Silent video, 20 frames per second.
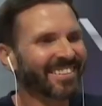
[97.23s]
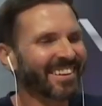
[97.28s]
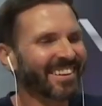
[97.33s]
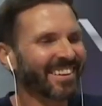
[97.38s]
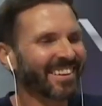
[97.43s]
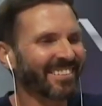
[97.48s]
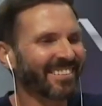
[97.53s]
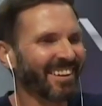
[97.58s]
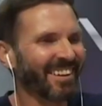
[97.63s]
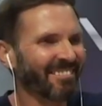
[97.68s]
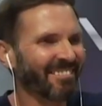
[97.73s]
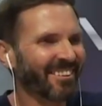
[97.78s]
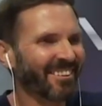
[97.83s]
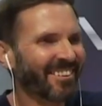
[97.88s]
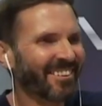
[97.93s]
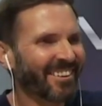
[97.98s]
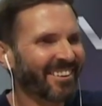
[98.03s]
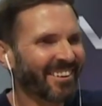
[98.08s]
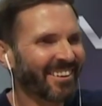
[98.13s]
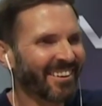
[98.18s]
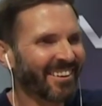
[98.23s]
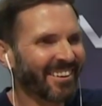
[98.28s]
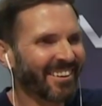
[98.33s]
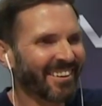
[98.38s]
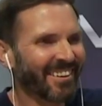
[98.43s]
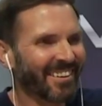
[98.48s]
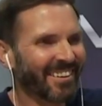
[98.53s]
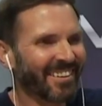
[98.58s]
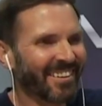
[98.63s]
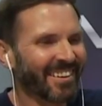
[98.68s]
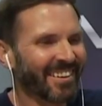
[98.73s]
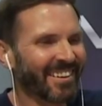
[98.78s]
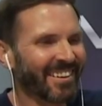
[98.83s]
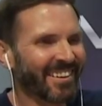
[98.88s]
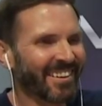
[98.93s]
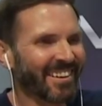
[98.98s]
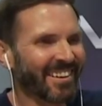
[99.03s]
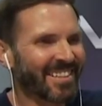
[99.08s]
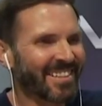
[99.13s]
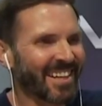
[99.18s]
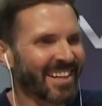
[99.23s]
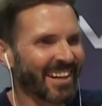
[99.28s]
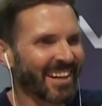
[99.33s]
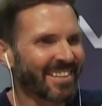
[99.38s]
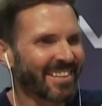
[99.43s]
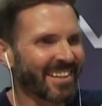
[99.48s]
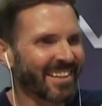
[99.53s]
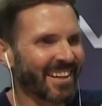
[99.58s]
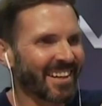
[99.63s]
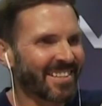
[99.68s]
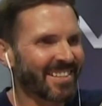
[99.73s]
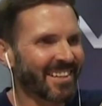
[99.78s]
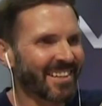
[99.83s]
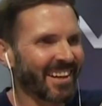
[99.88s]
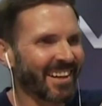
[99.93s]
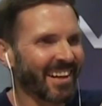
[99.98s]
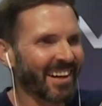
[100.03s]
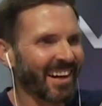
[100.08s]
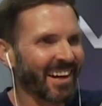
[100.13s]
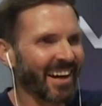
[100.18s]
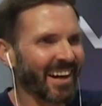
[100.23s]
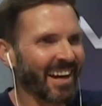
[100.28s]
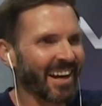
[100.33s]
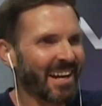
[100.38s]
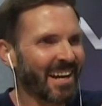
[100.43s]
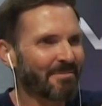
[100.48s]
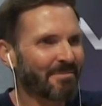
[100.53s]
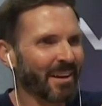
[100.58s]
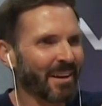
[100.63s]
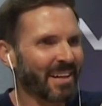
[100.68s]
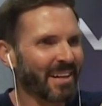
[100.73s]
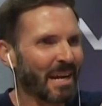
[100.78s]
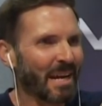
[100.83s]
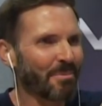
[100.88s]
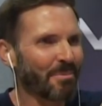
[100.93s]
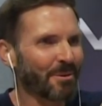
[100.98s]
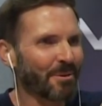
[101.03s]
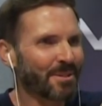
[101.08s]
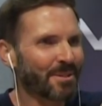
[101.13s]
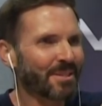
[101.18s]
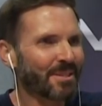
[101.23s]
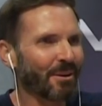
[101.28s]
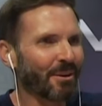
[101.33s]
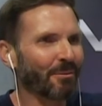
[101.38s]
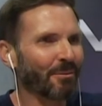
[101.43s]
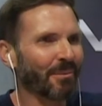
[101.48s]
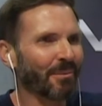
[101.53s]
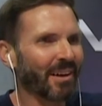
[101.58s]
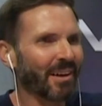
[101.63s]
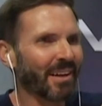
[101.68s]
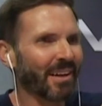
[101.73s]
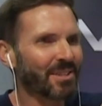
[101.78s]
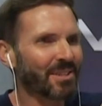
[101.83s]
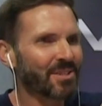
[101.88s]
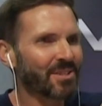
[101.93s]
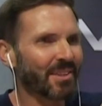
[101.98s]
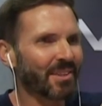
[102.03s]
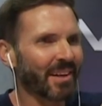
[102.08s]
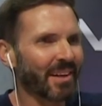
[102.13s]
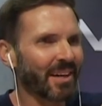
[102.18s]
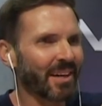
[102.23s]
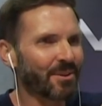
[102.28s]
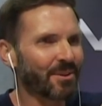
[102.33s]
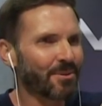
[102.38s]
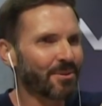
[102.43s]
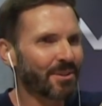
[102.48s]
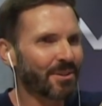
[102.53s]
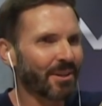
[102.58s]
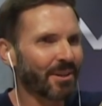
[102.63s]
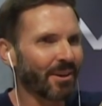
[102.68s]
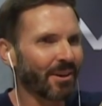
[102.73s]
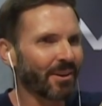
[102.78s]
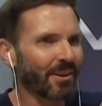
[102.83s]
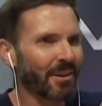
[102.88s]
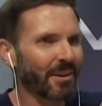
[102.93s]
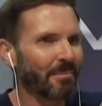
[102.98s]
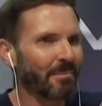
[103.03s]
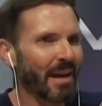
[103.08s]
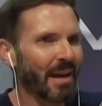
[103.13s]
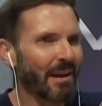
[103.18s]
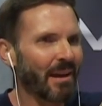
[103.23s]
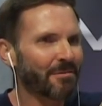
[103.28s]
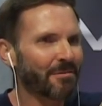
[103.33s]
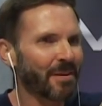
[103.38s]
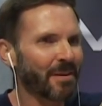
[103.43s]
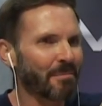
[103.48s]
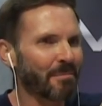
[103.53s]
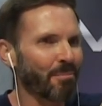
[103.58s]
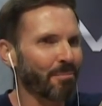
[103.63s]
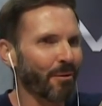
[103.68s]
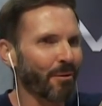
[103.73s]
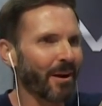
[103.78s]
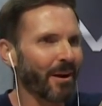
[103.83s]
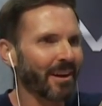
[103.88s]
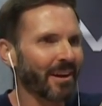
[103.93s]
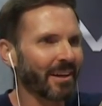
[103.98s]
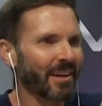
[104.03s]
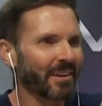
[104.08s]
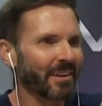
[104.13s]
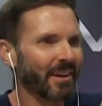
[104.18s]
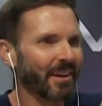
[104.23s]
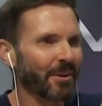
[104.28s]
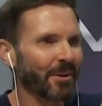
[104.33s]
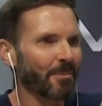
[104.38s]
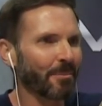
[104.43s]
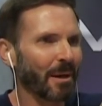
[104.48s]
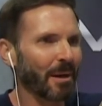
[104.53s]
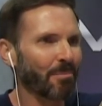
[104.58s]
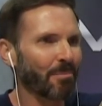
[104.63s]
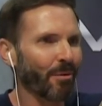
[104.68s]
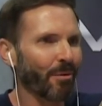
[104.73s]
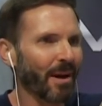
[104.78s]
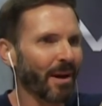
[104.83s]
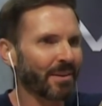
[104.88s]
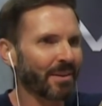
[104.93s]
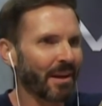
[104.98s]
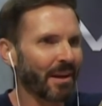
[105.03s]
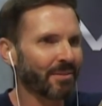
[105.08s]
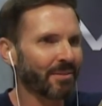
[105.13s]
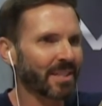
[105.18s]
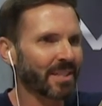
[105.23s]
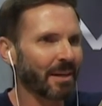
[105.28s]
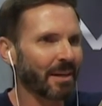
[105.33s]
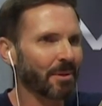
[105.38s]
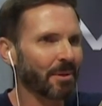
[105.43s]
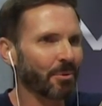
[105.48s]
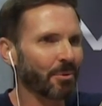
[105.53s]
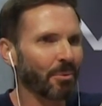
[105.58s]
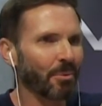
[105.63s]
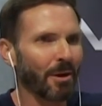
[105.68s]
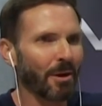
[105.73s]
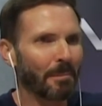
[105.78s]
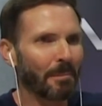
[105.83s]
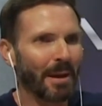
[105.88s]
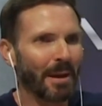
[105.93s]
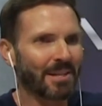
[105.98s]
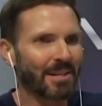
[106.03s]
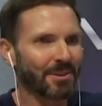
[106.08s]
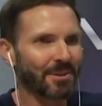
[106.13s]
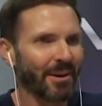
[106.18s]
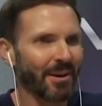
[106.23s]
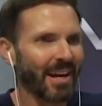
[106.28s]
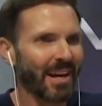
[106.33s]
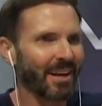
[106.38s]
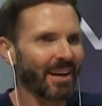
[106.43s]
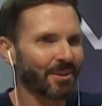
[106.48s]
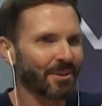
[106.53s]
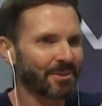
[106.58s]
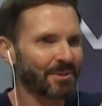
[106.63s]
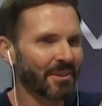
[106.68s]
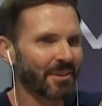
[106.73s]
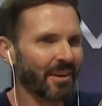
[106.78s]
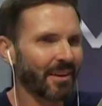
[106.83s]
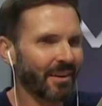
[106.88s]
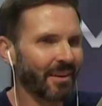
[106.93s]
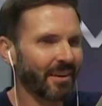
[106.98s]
kind of clever. This text says, I hate my neighbor so much that I used to call him effing Brian under my breath every time he would walk past our house.